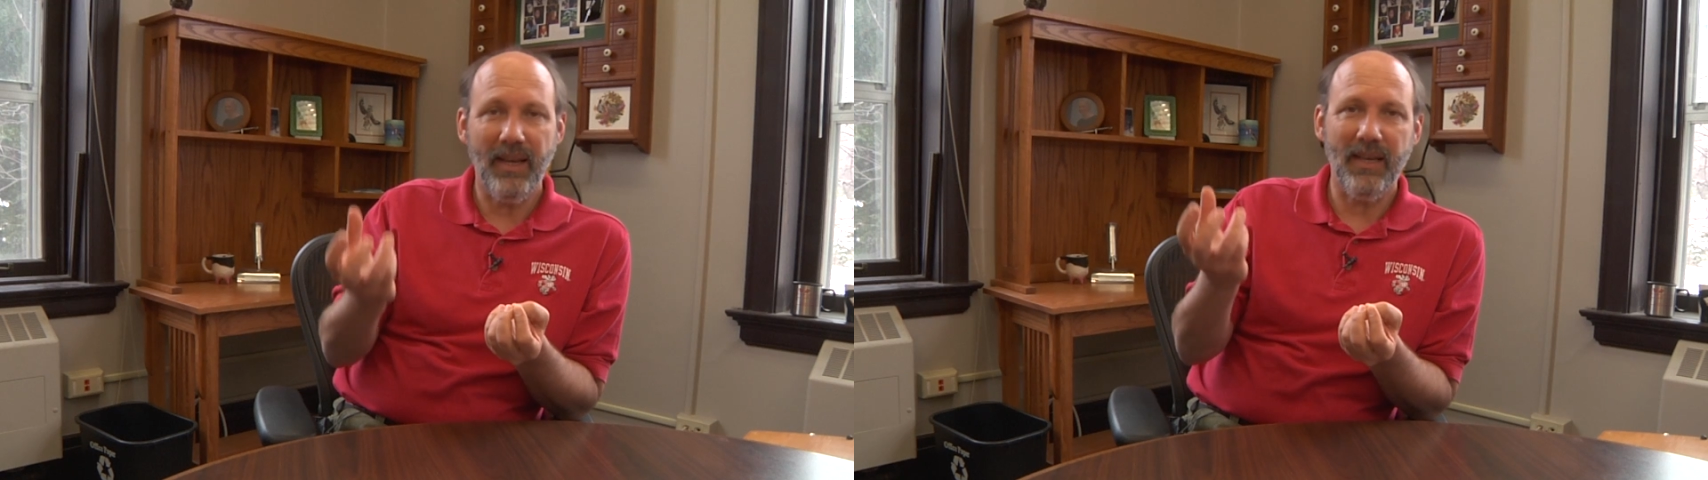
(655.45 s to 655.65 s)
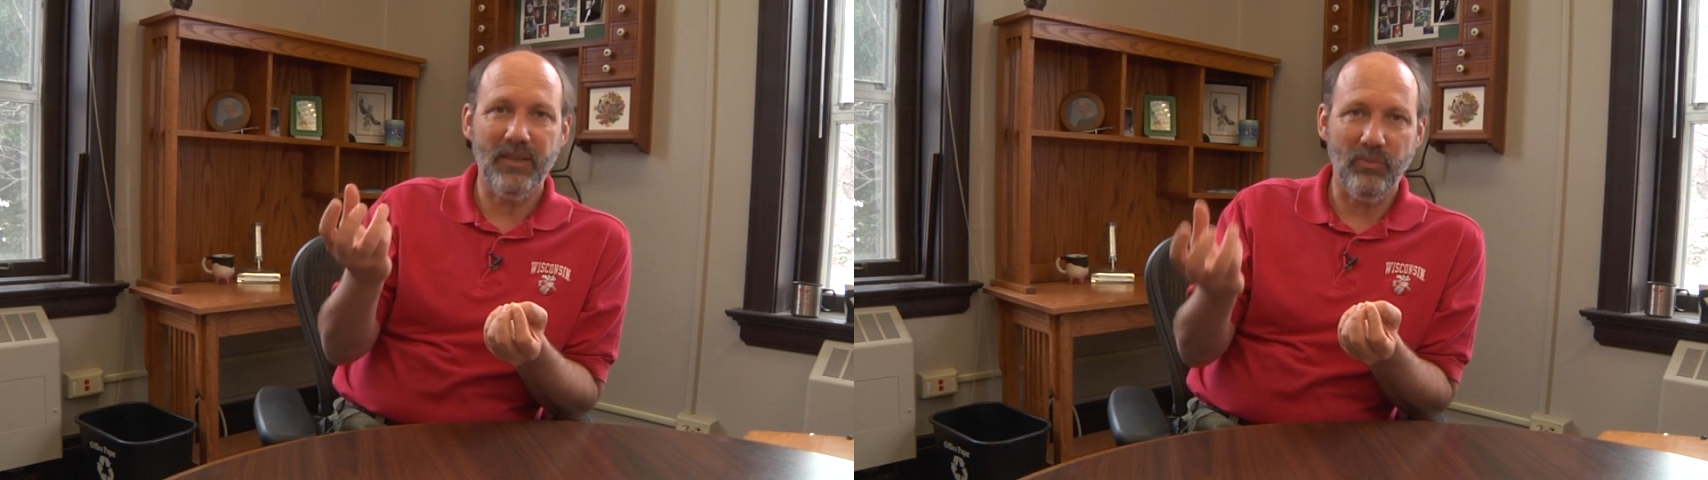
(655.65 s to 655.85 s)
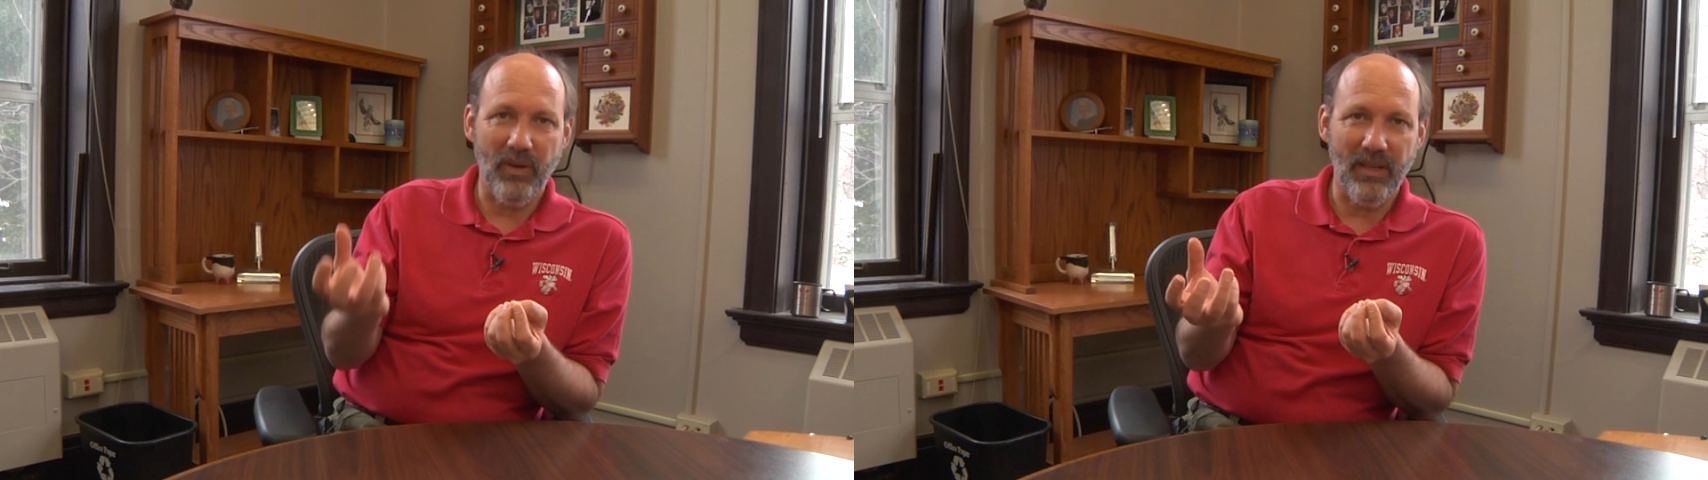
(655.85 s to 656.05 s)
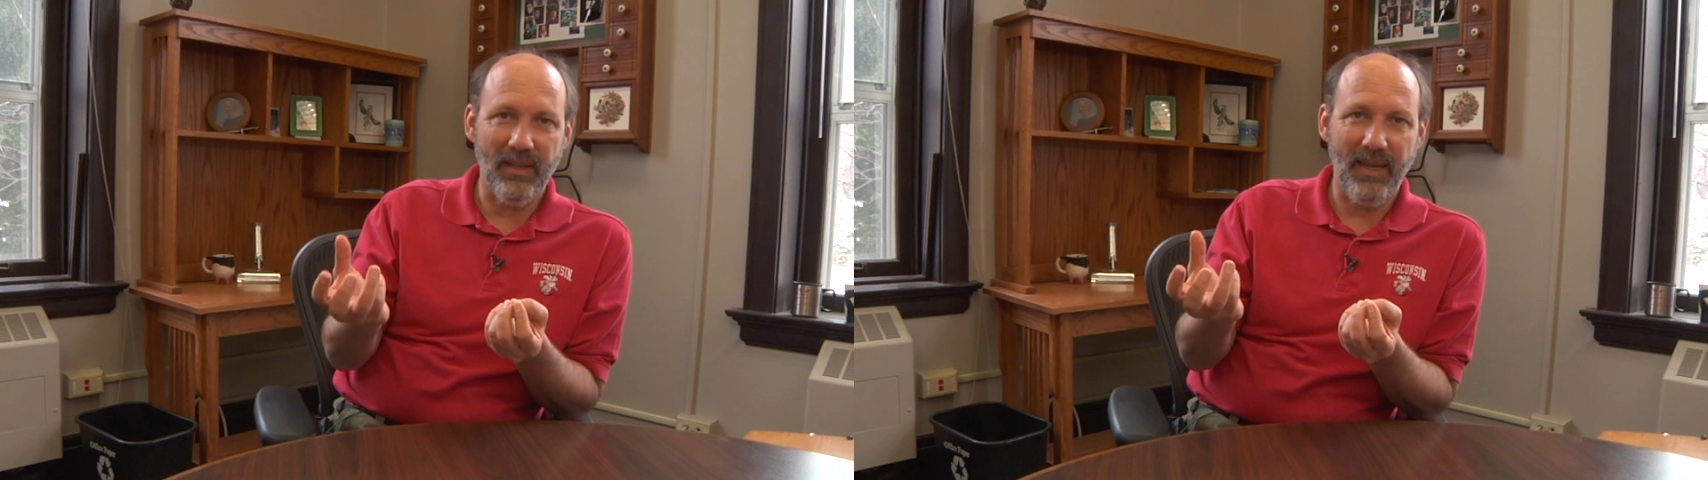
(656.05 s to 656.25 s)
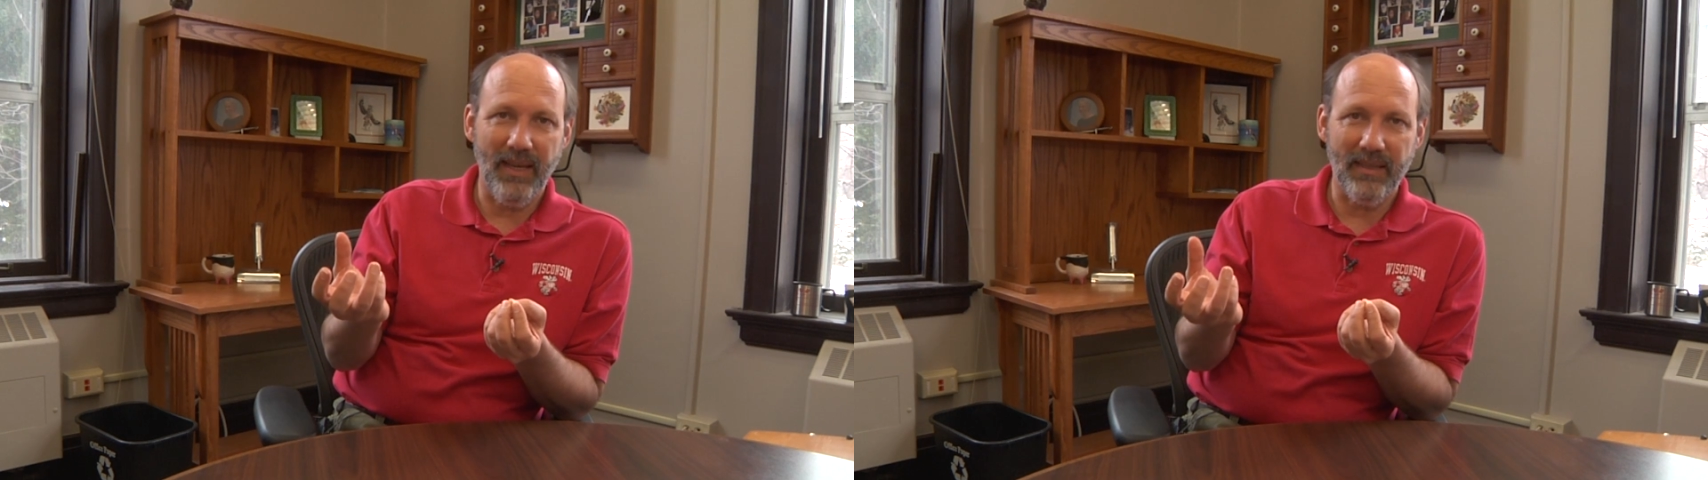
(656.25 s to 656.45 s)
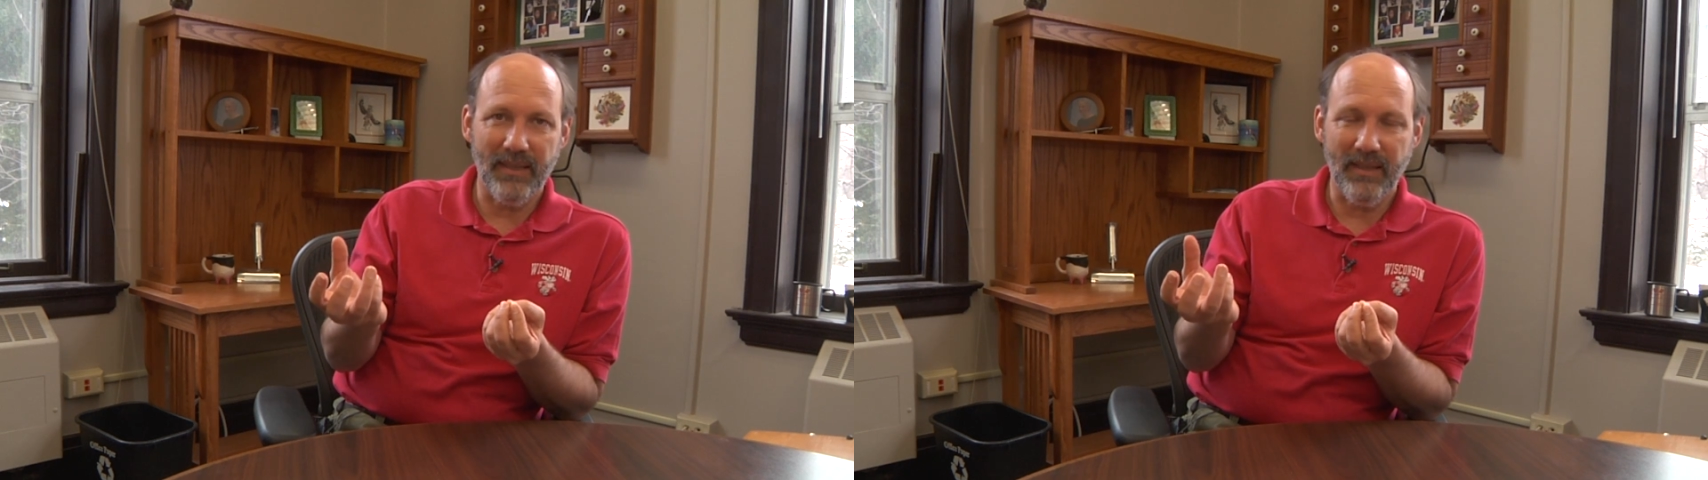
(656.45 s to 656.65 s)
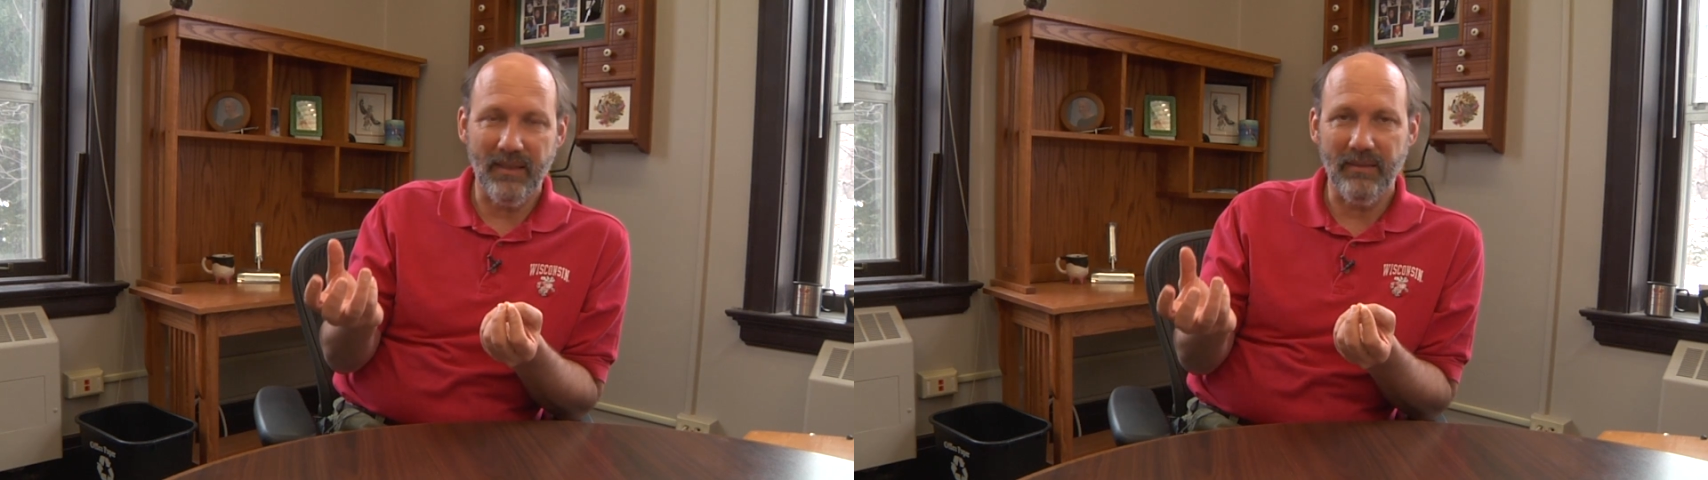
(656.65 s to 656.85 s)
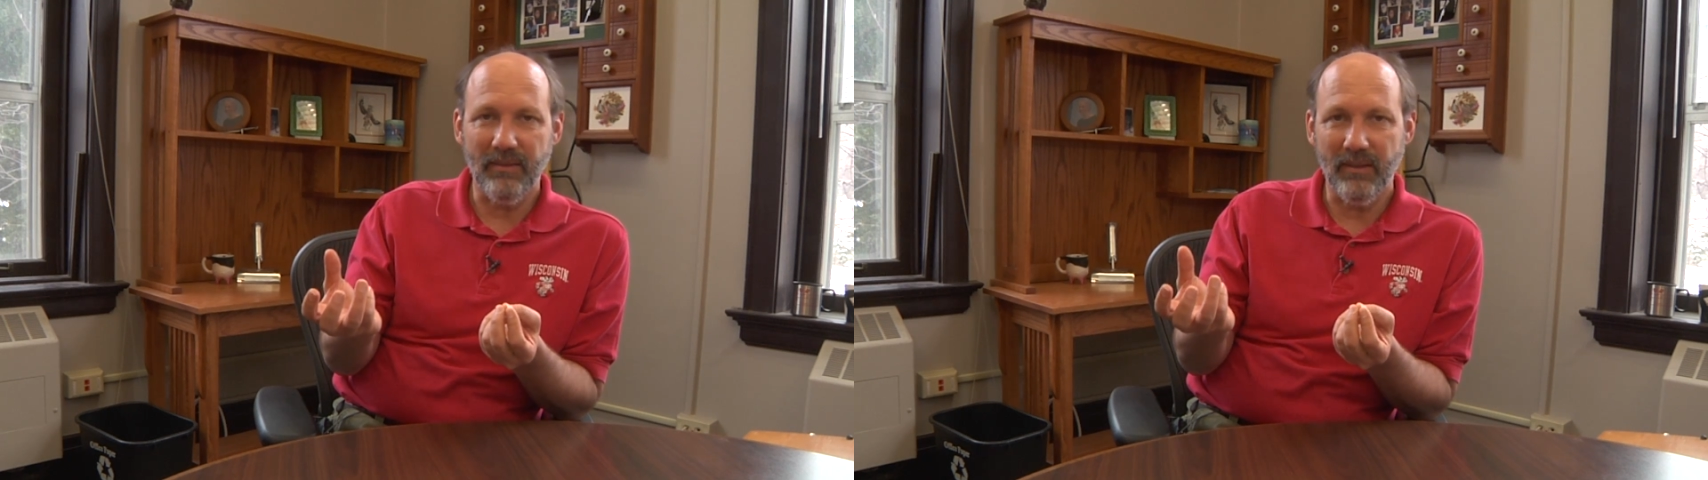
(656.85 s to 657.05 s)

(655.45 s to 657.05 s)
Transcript: as well as on the